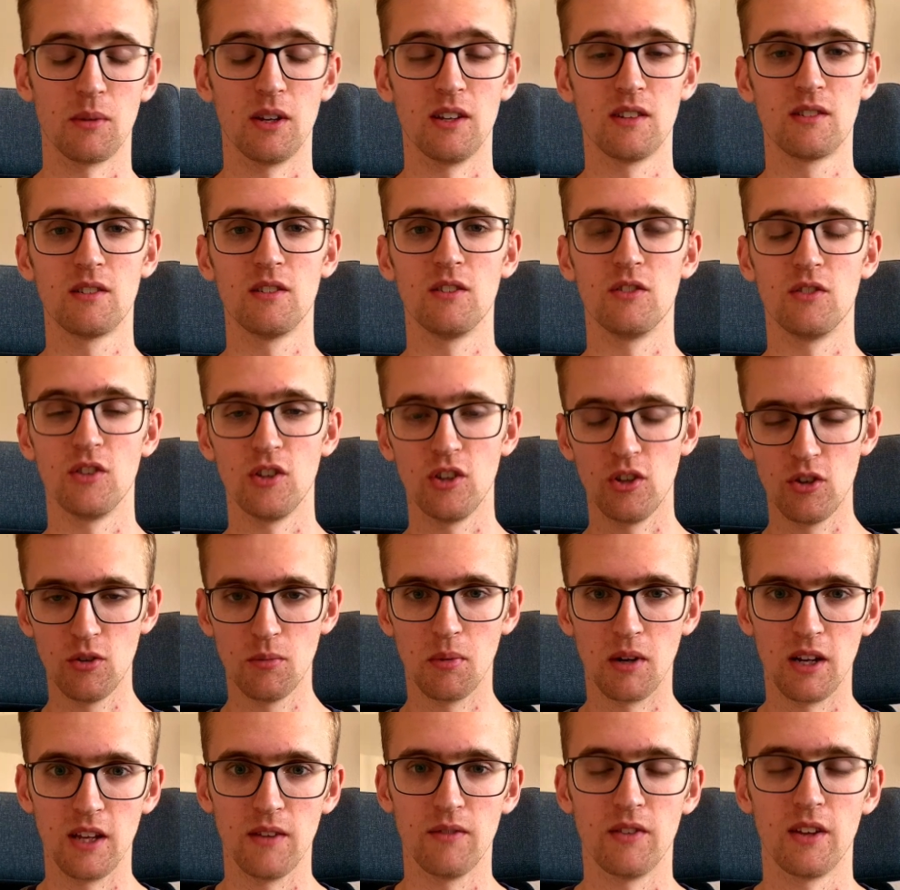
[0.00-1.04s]
It's, do you
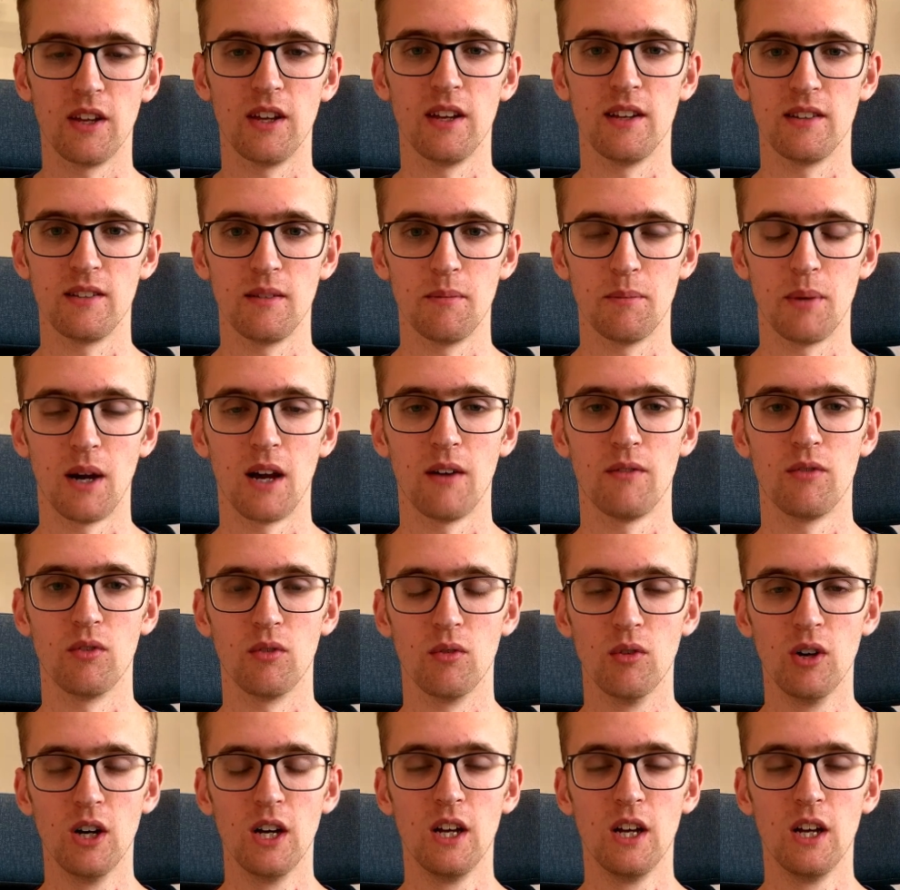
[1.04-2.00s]
believe that it is impactful